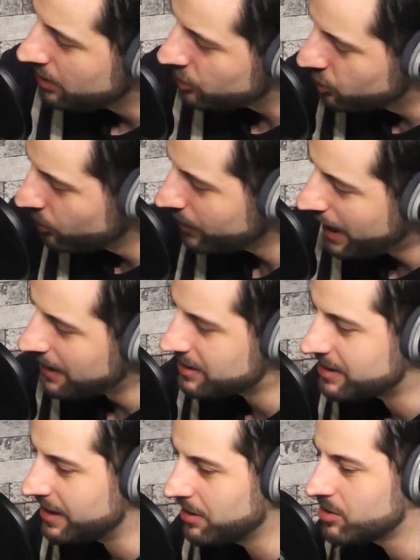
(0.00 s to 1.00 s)
you and I as
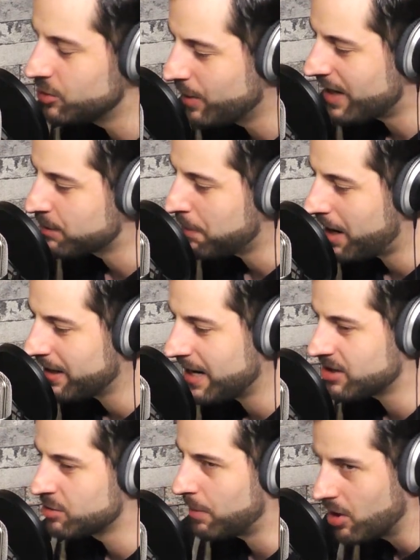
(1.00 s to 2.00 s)
singers, you and I as
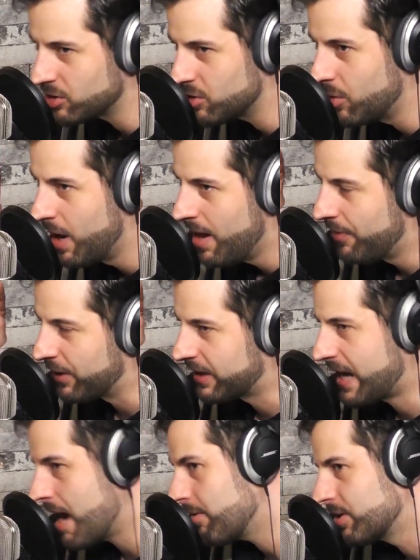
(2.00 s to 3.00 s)
podcasters, but also the
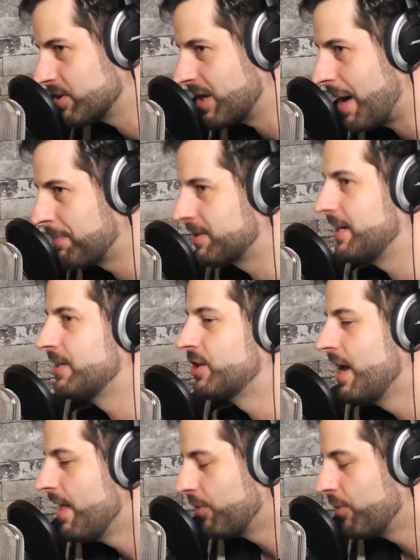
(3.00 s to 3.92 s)
characters on opera stage.